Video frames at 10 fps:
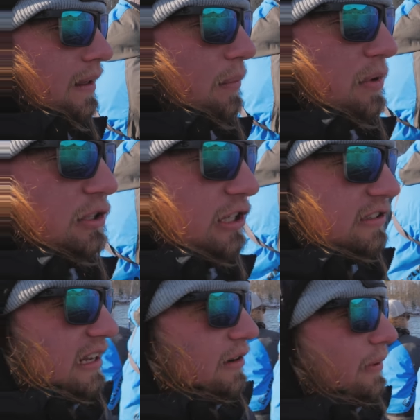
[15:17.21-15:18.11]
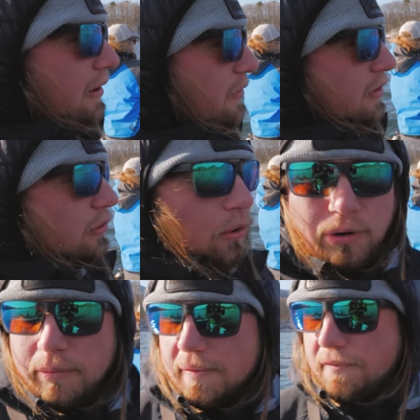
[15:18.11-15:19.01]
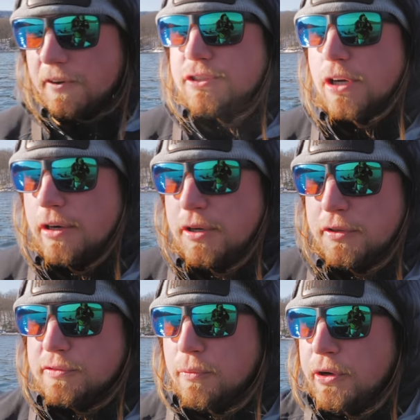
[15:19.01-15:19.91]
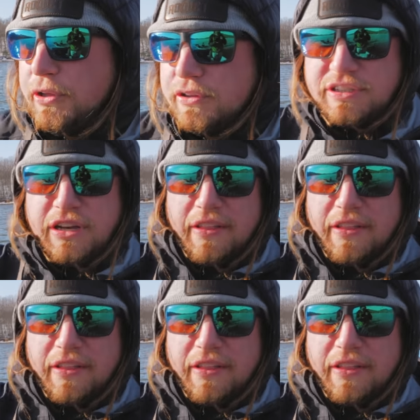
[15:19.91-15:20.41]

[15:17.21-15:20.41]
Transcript: And we just kind of rounded this corner when we first started here this morning. You could see